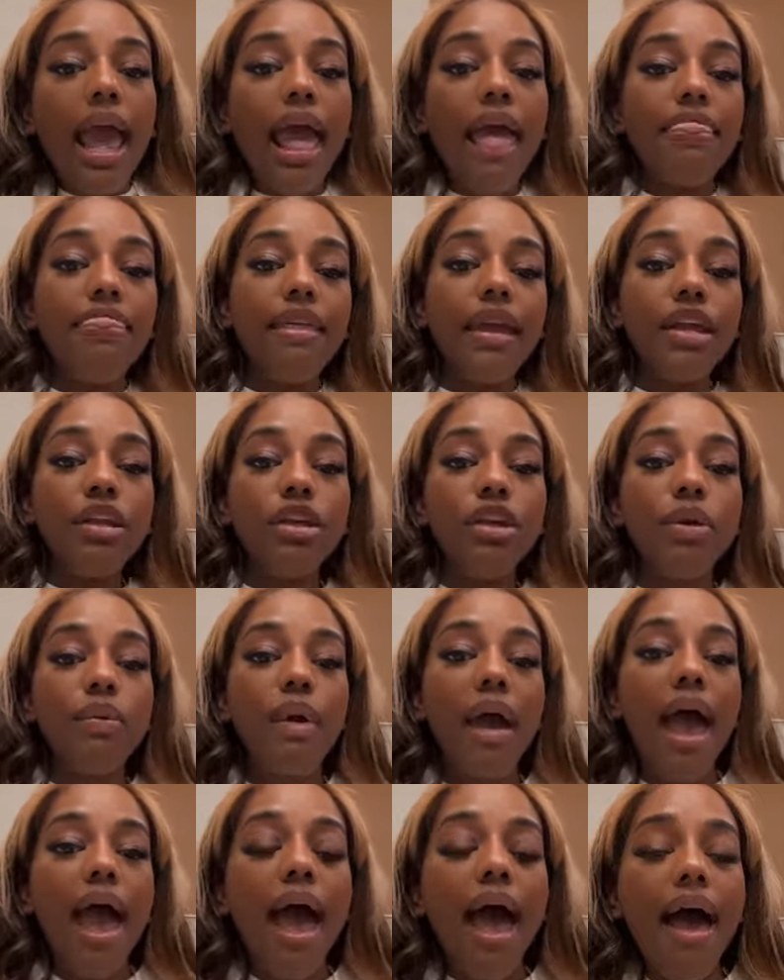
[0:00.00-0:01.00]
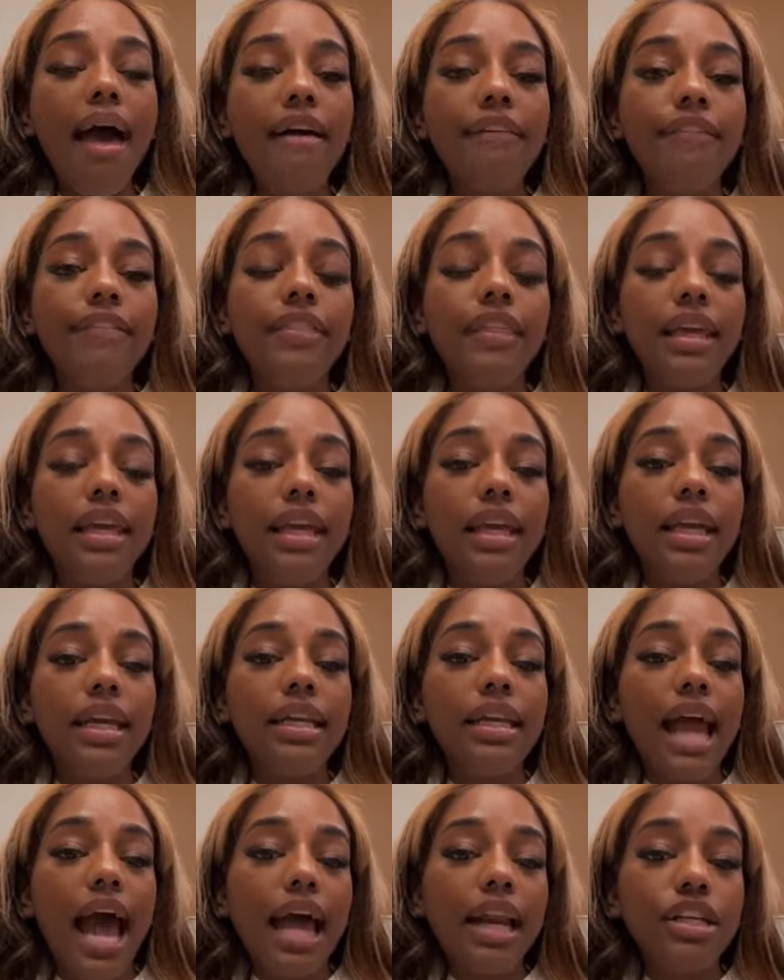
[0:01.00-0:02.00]
And then you have the
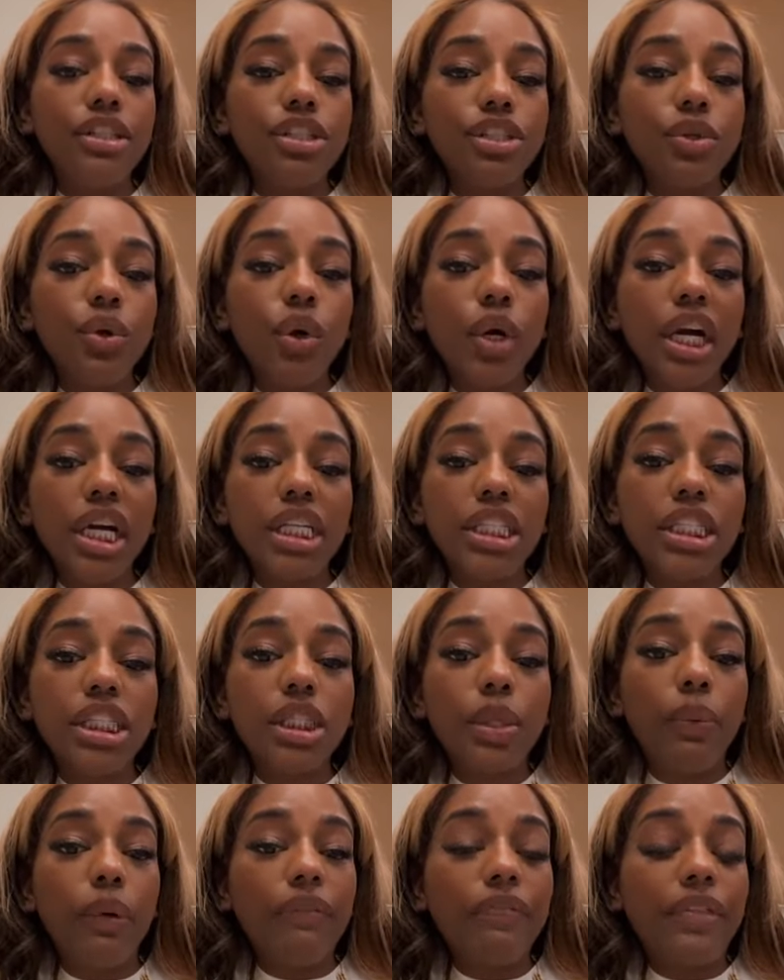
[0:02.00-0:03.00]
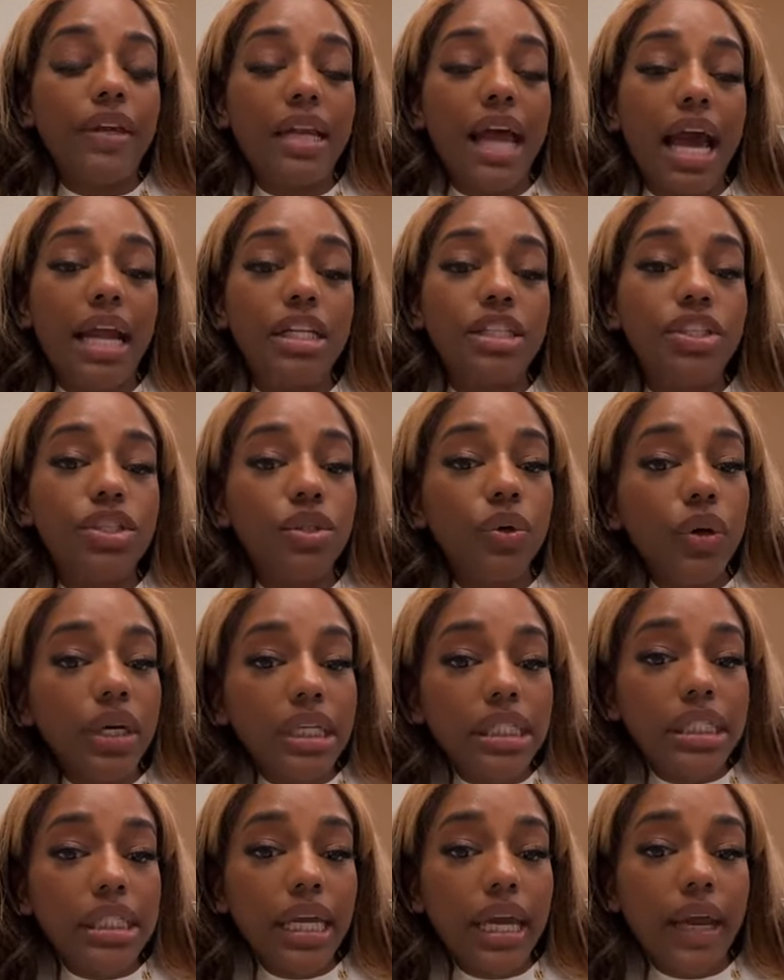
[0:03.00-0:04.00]
Nine of Swords. So with the Nine of
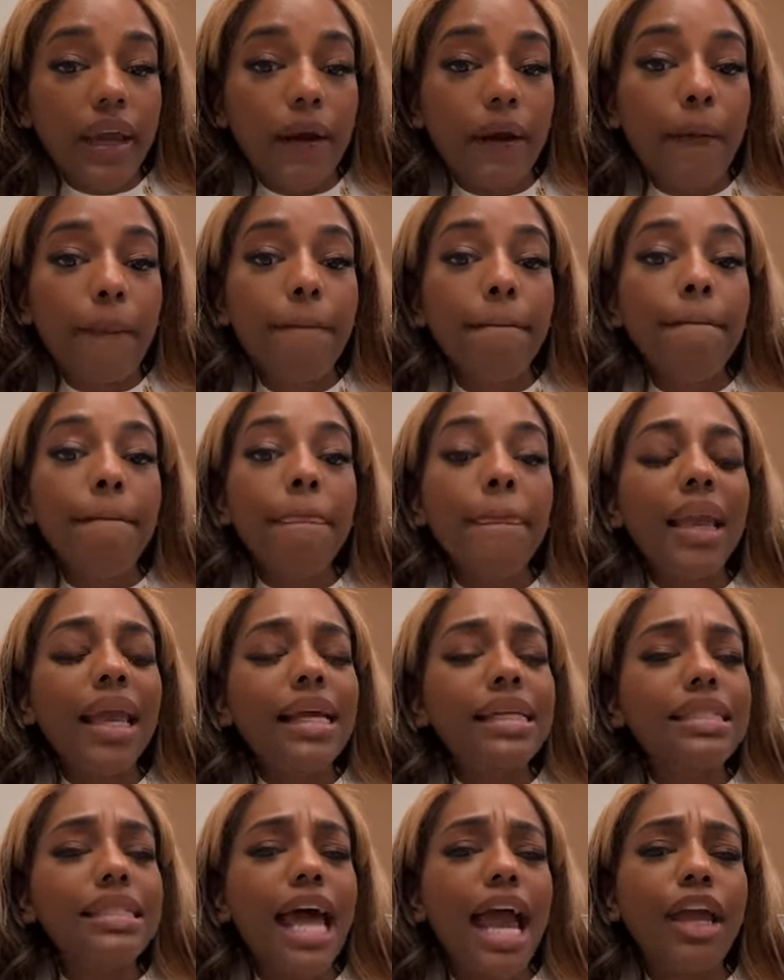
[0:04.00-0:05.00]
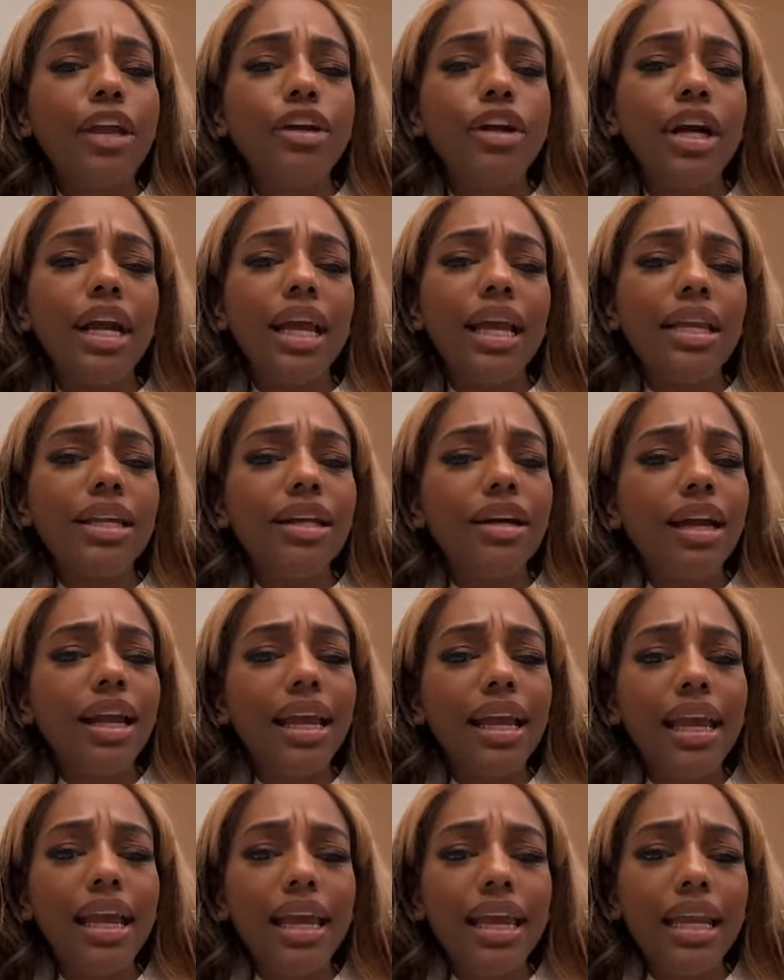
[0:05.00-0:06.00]
Swords here, it's like you're in your
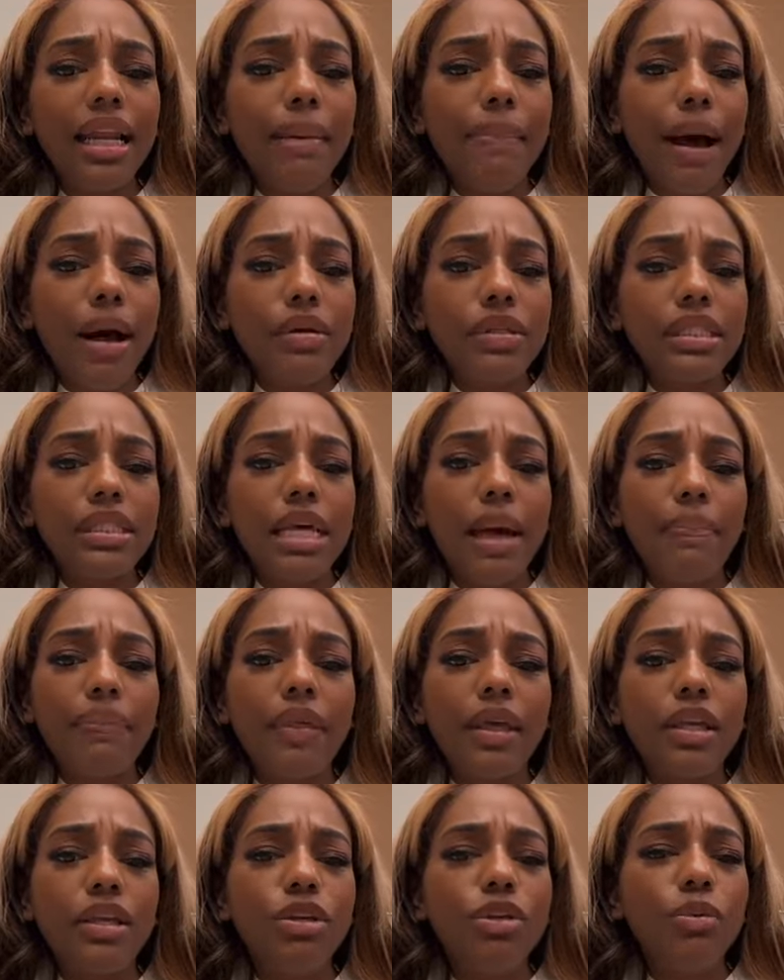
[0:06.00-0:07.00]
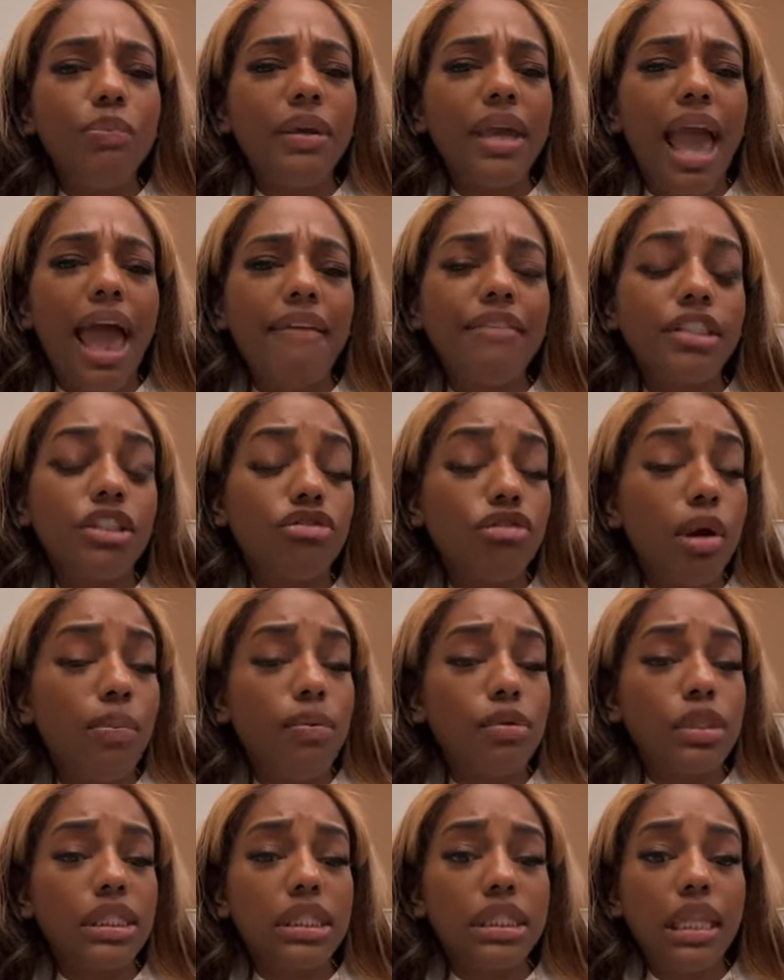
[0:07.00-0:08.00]
head about something. You be having
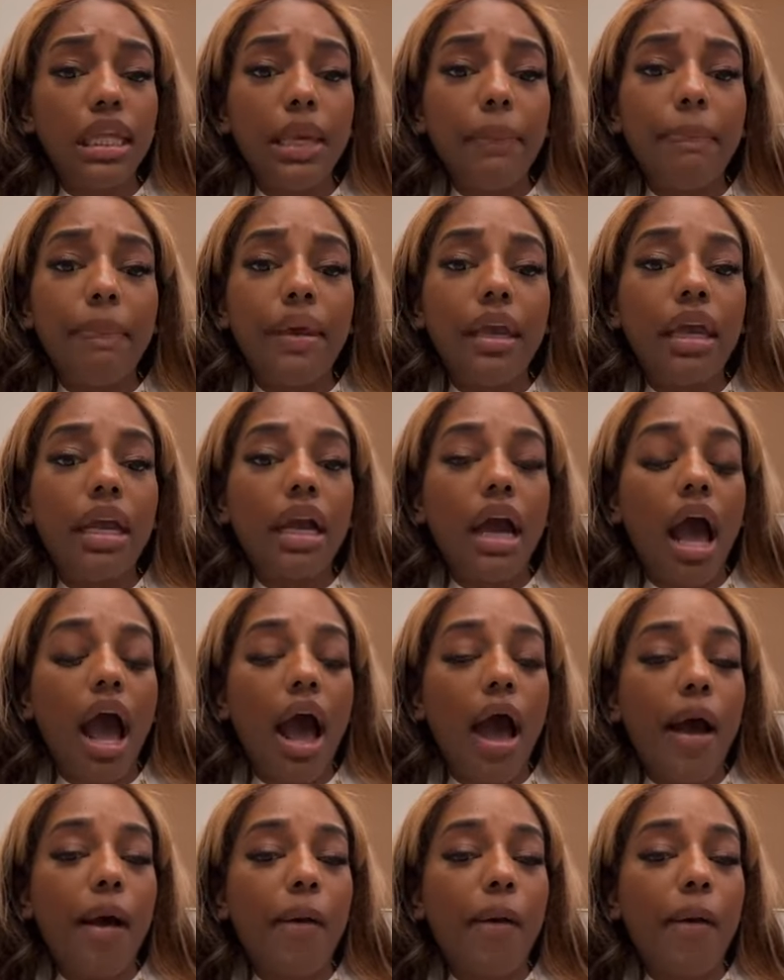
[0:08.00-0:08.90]
trouble sleeping.